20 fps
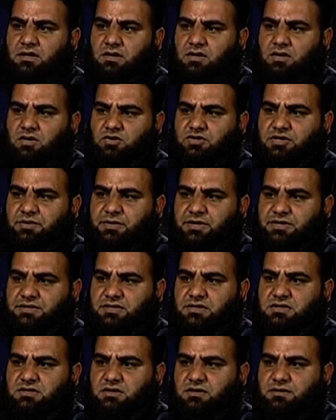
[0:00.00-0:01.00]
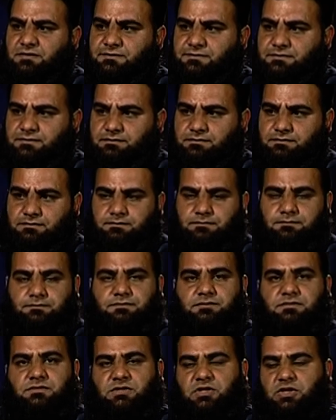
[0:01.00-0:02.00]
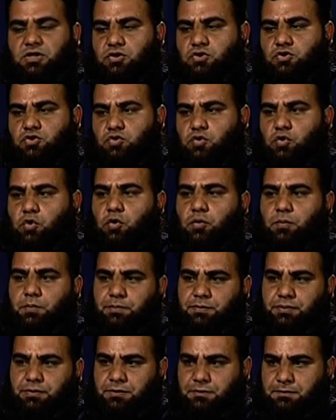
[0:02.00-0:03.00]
on the basis of their scope.